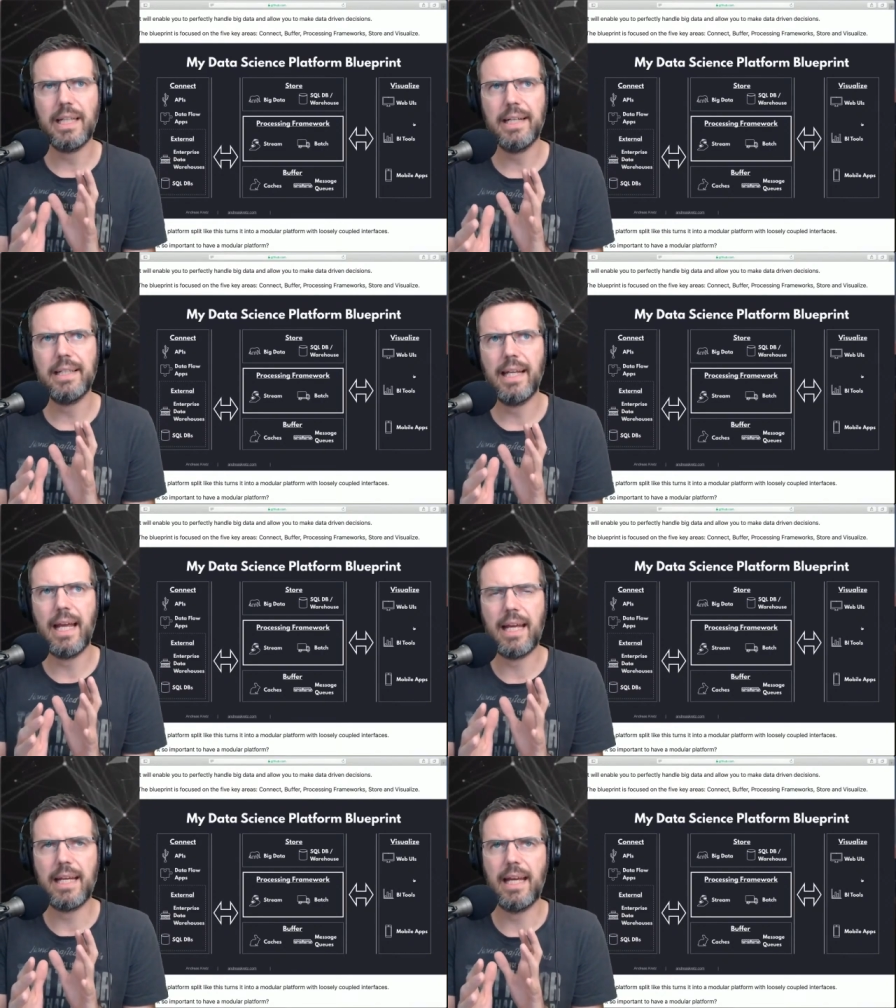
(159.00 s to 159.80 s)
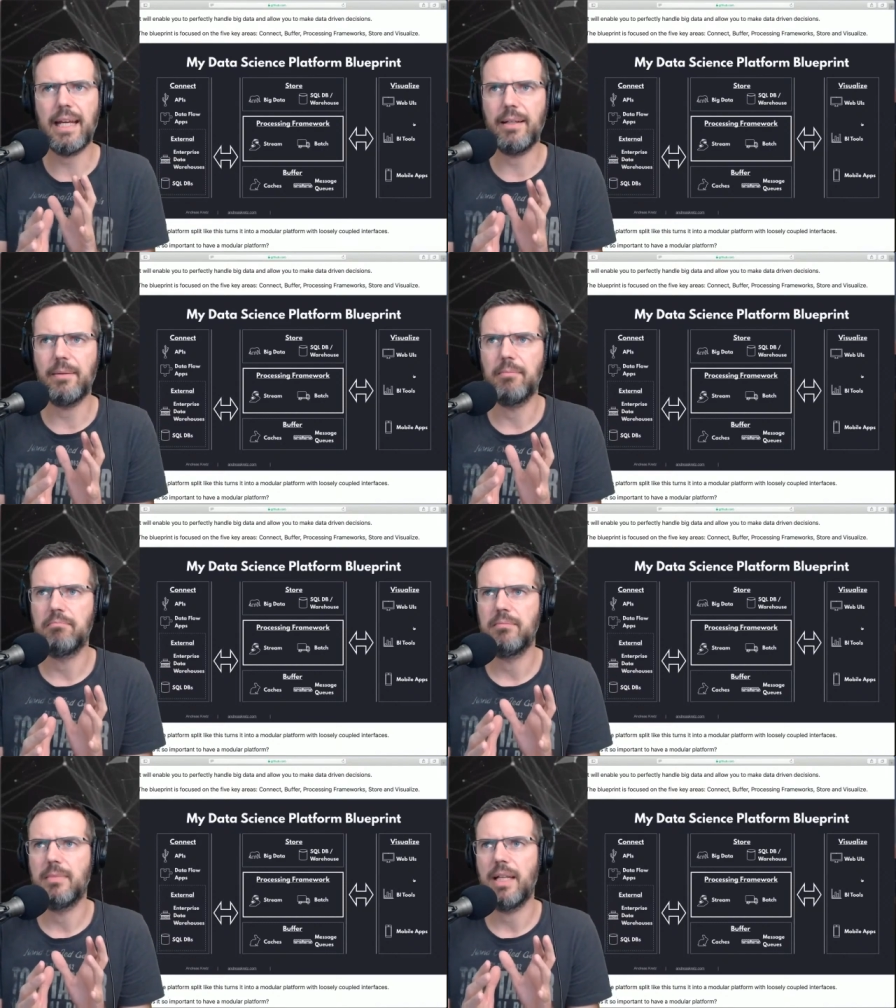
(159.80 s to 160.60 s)
get a a
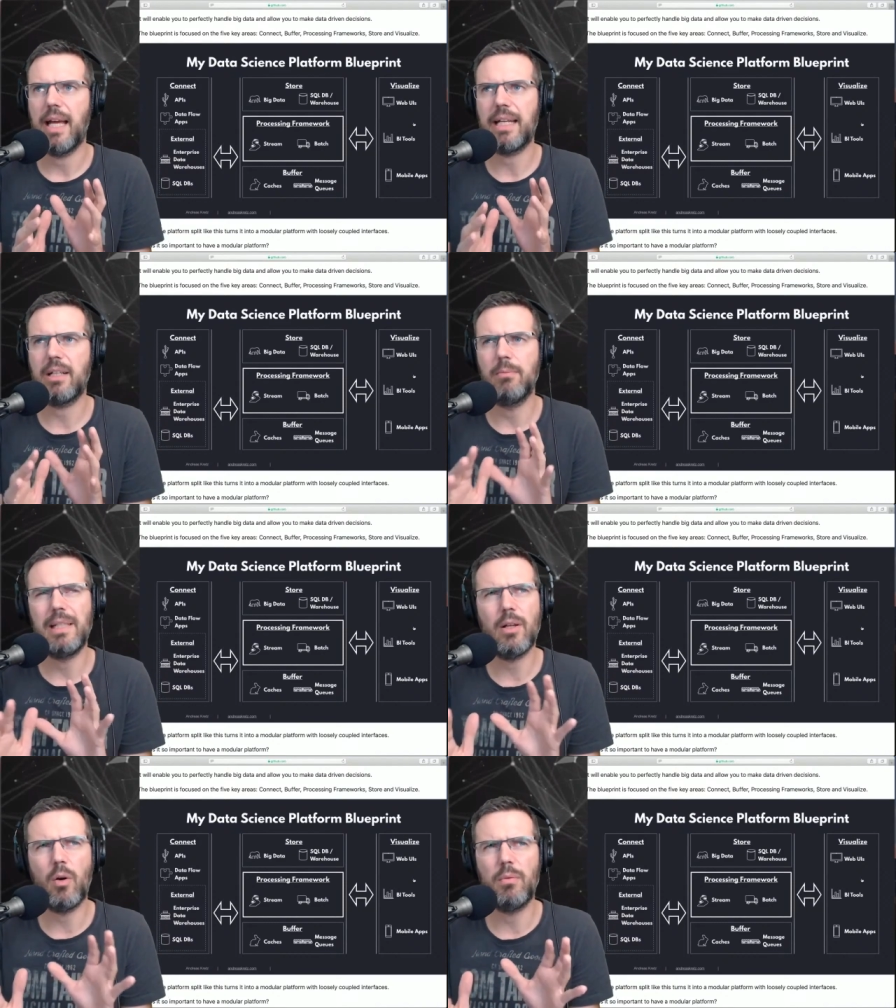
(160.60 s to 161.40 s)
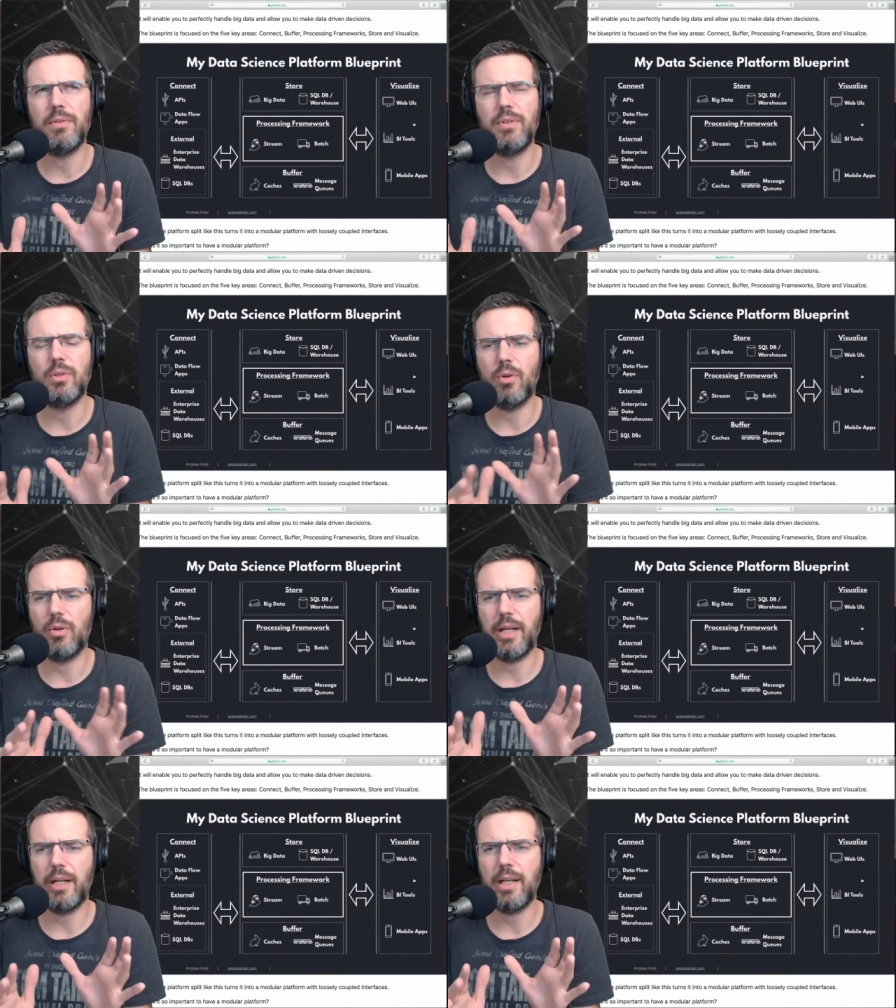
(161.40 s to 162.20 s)
a complete overview
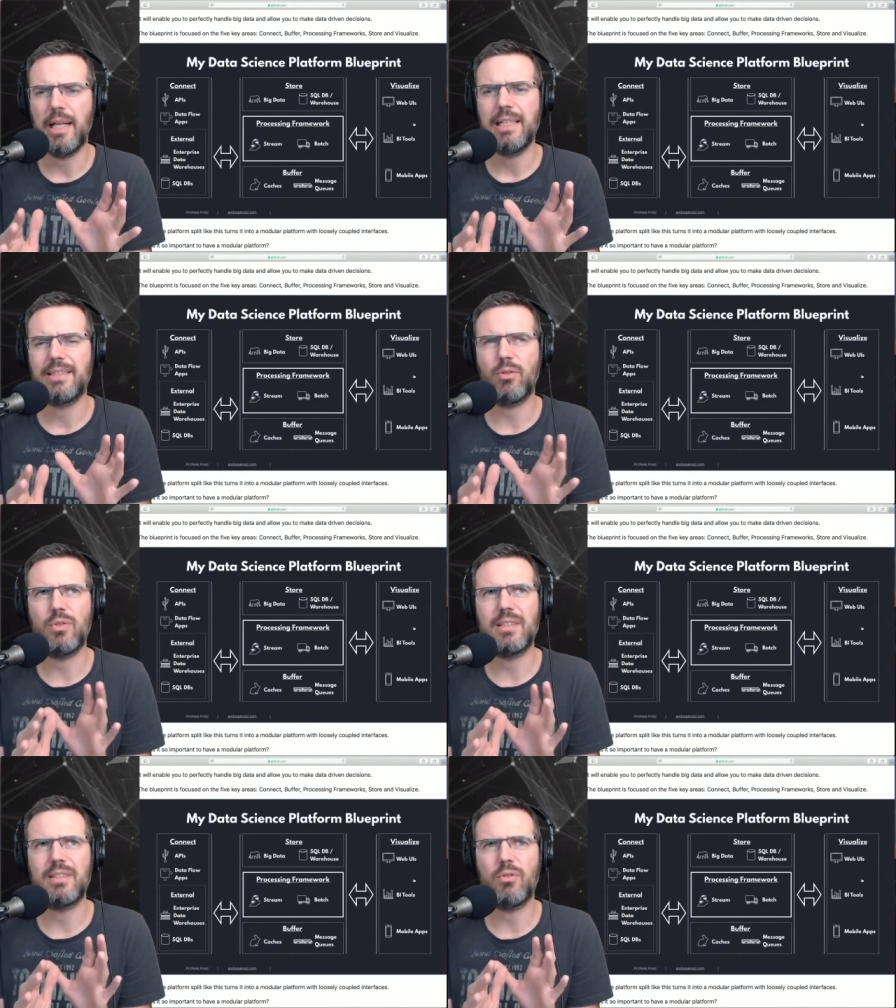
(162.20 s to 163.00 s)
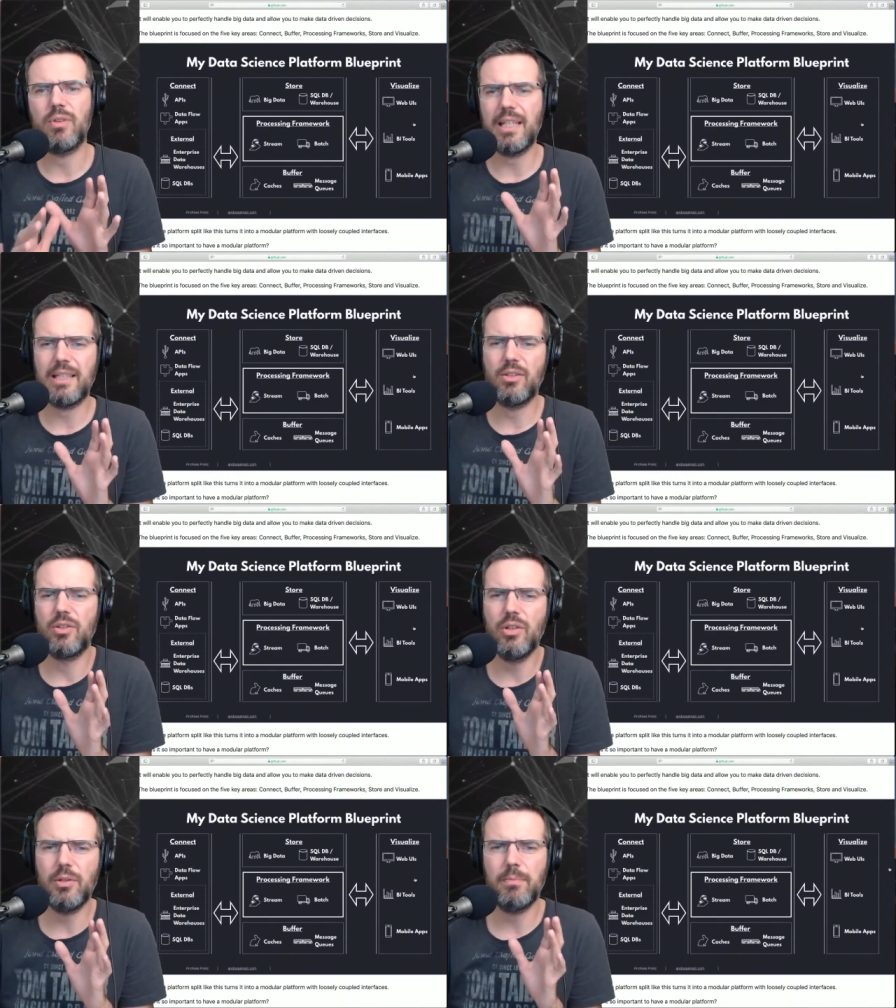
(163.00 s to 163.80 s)
or a so so that
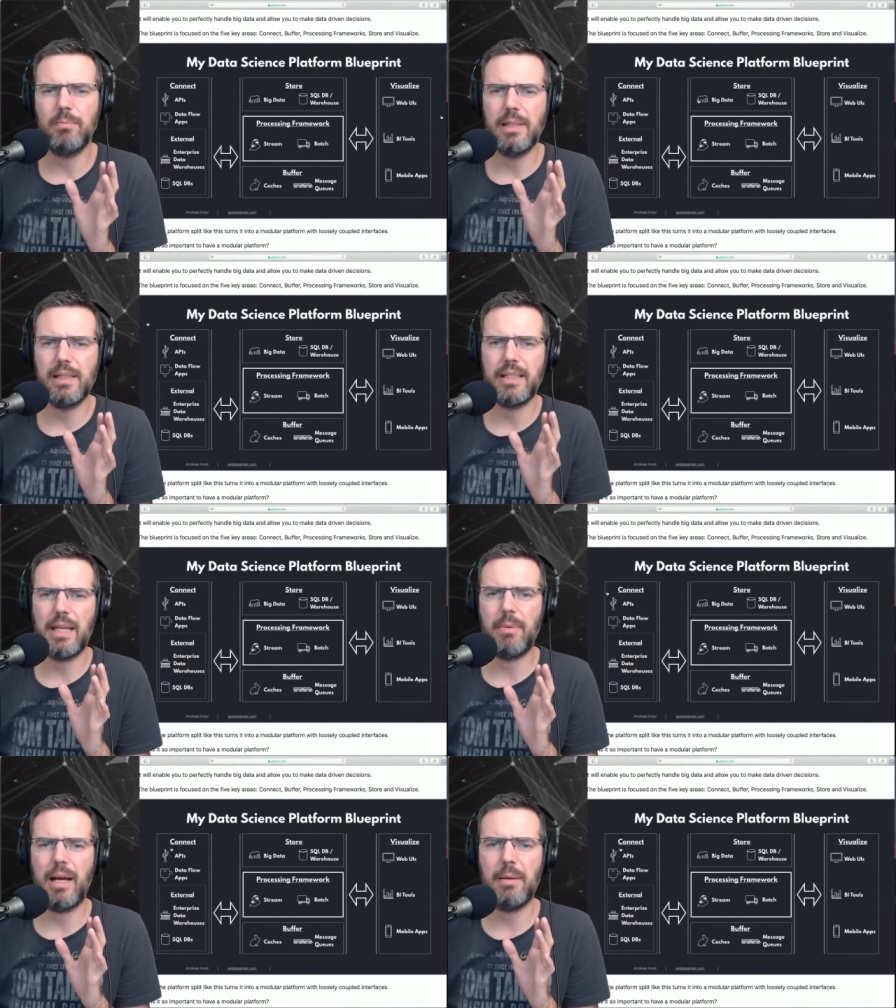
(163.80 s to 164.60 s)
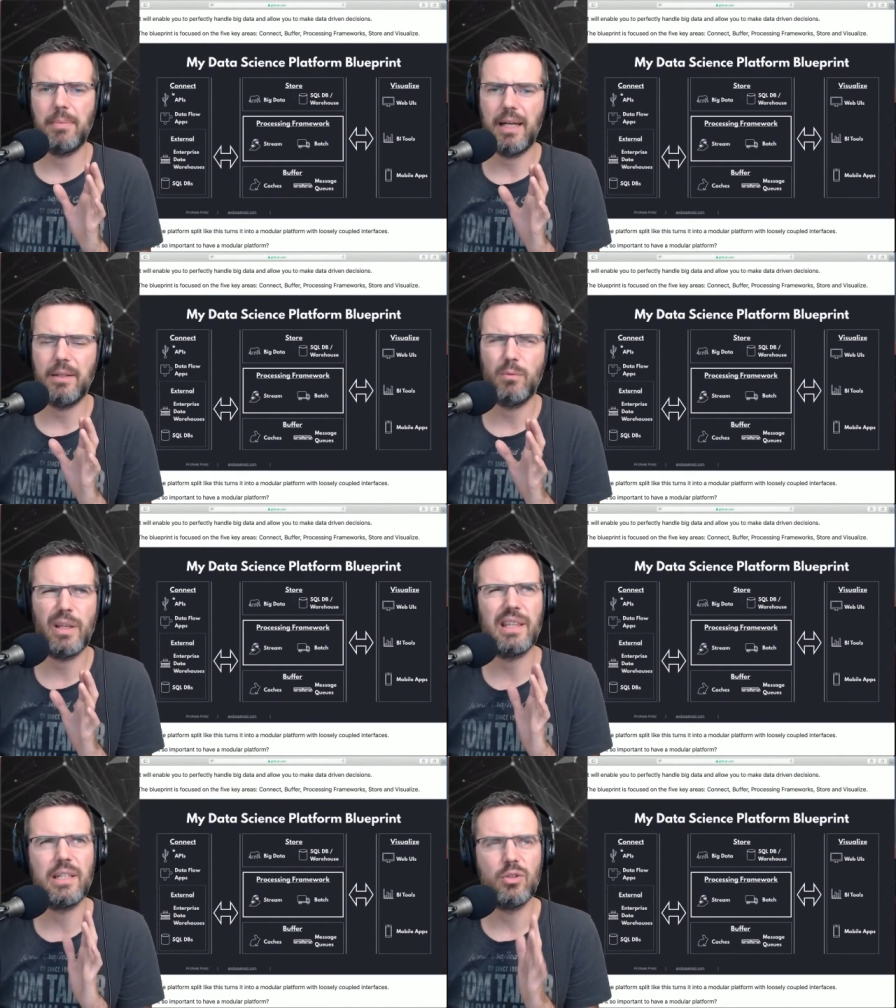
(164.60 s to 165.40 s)
you could build a pipeline
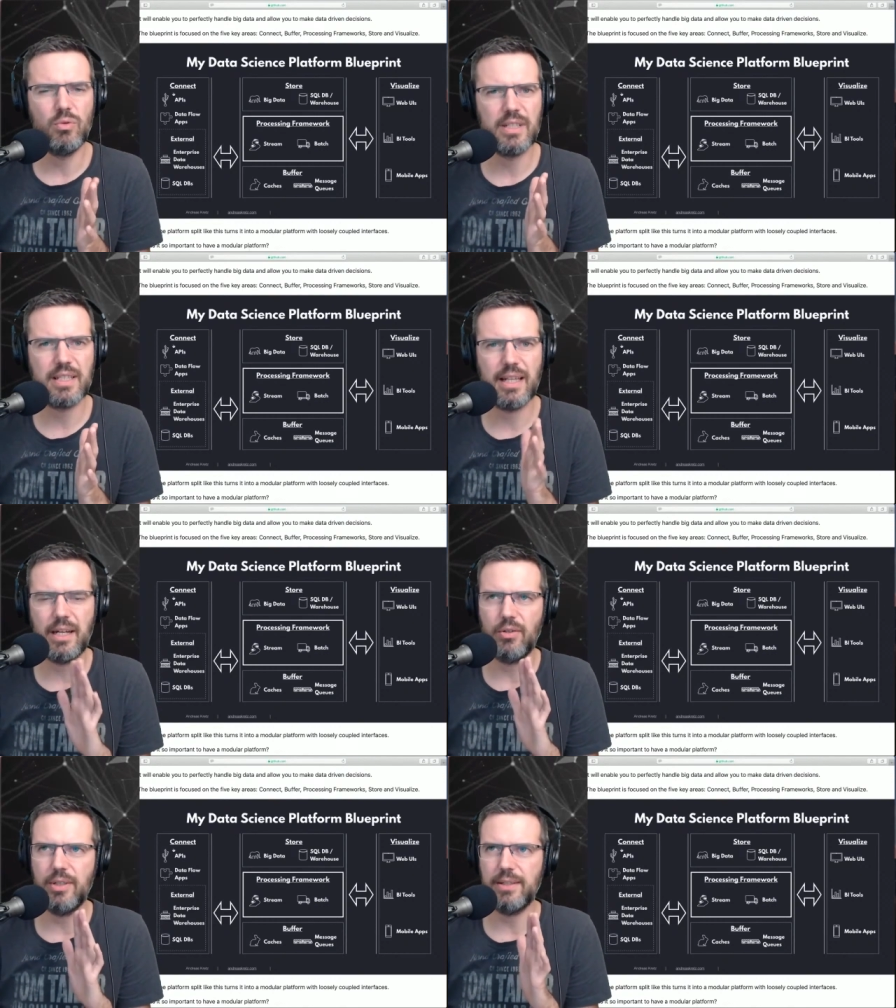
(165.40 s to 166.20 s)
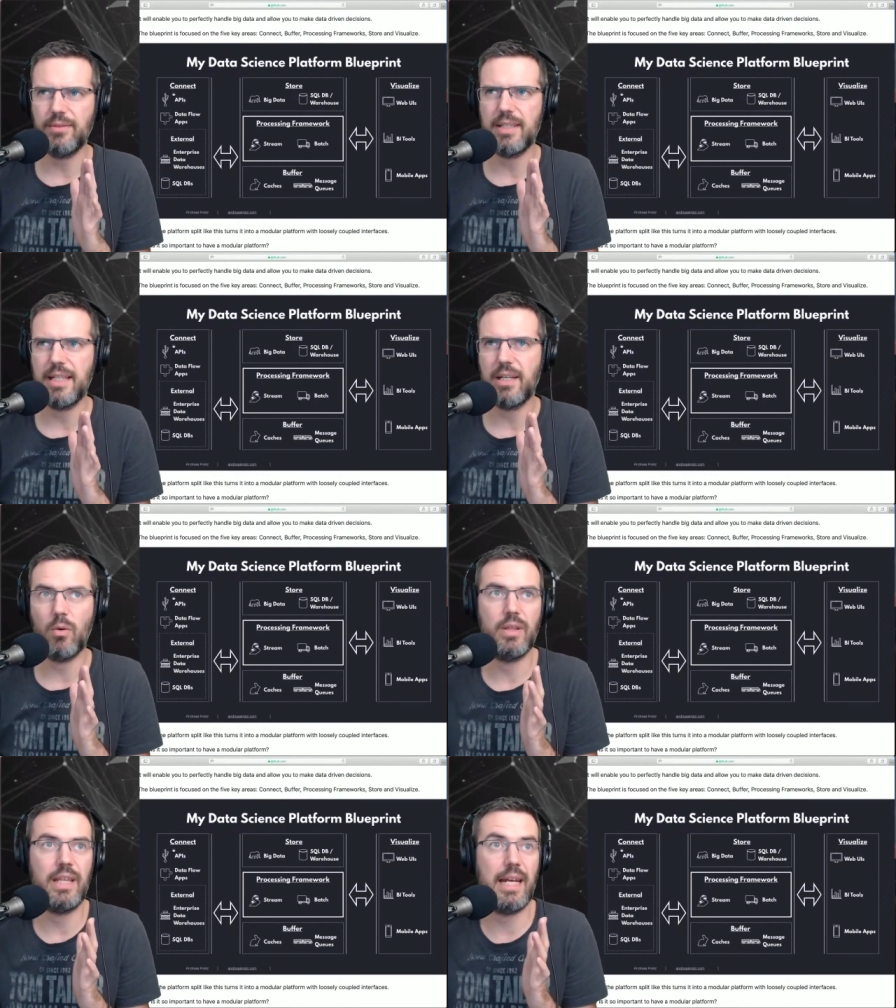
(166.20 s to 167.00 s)
with the tools that are interesting
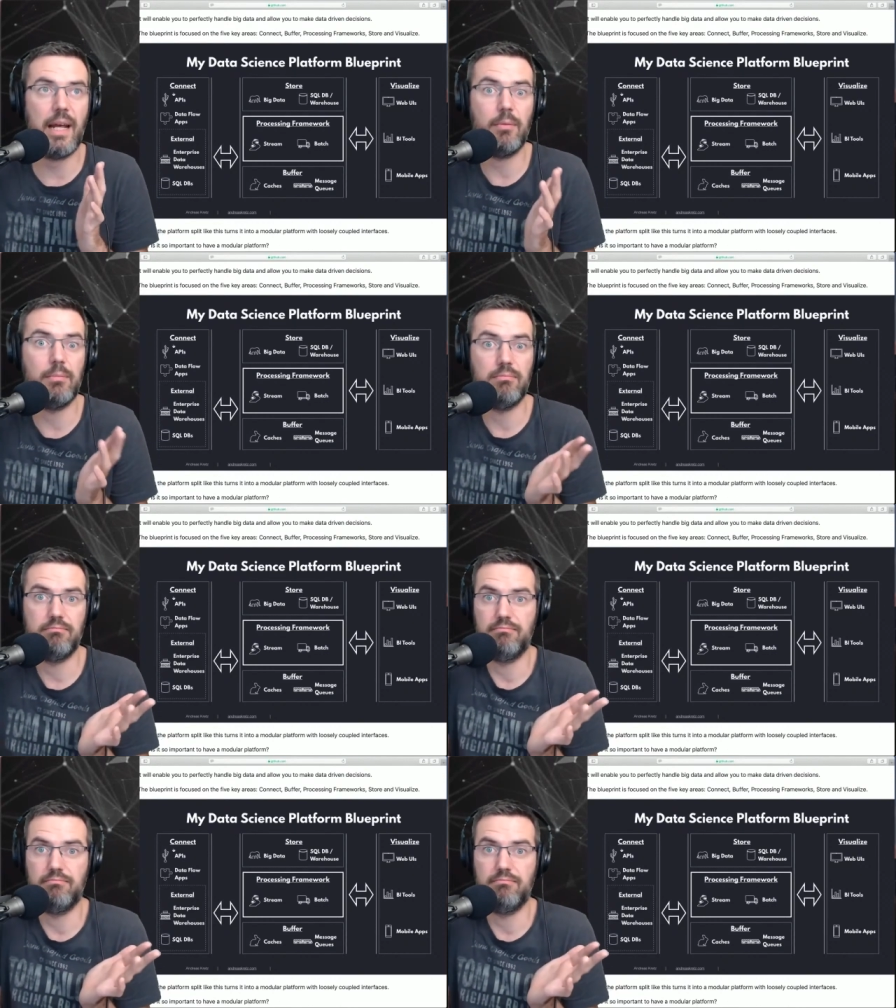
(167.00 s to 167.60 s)
or that are